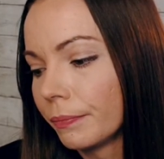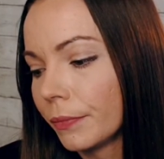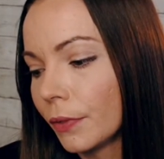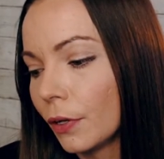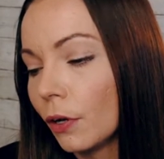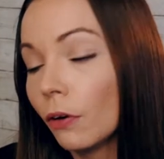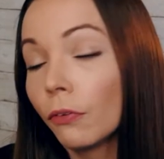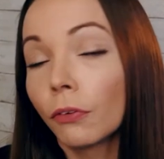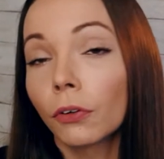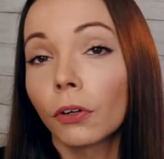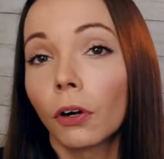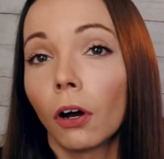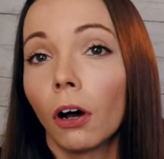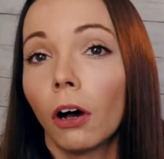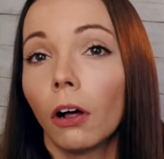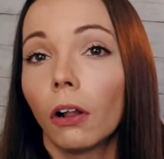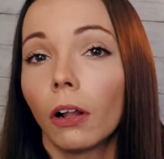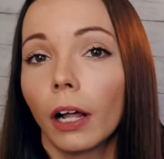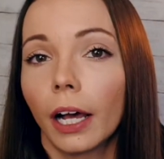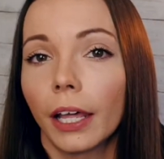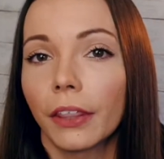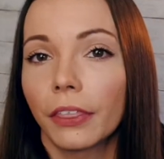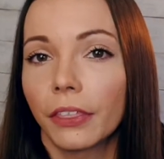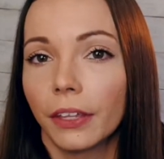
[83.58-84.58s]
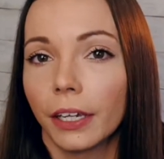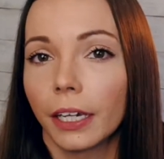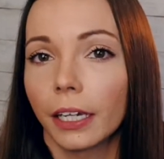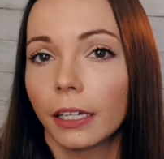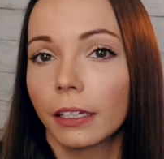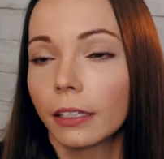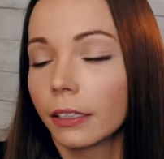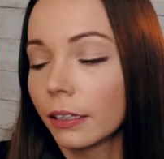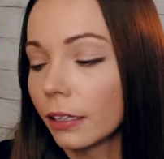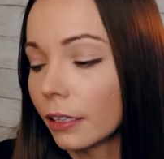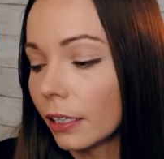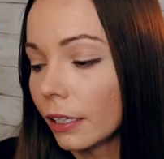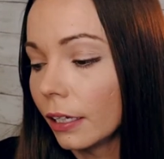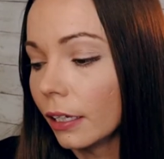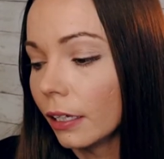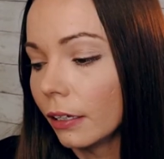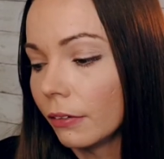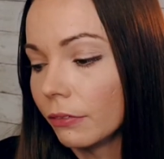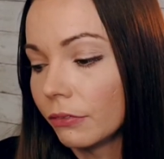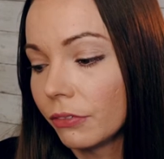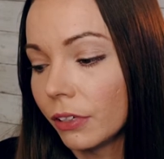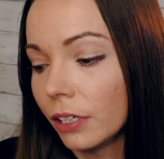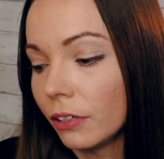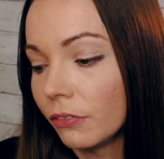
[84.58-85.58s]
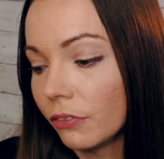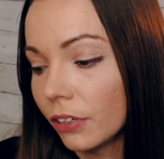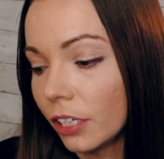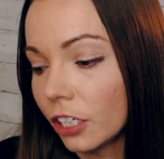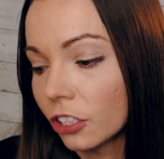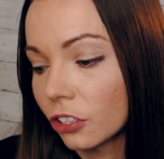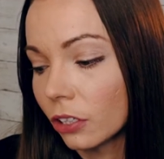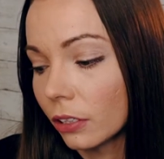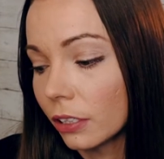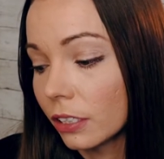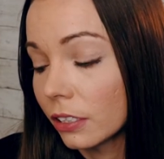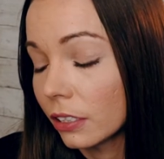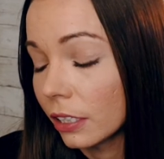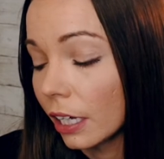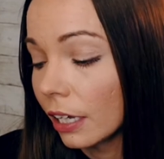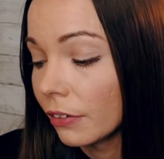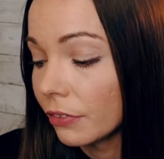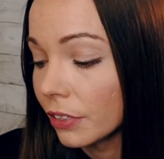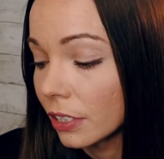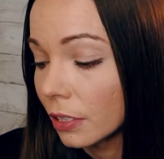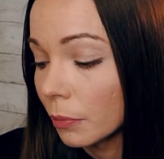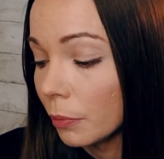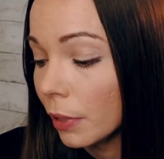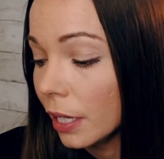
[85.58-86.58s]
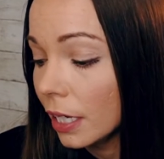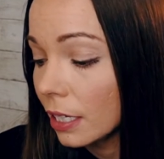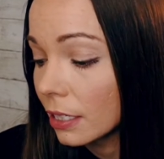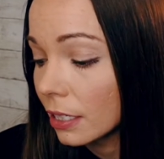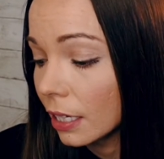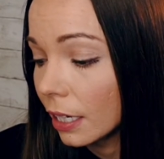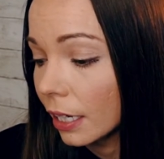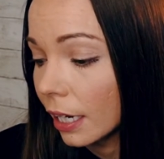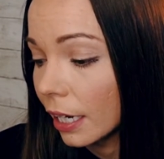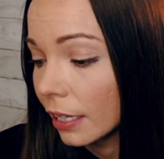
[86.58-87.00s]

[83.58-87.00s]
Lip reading: Overall, I think the fit and finish on this knife is amazing.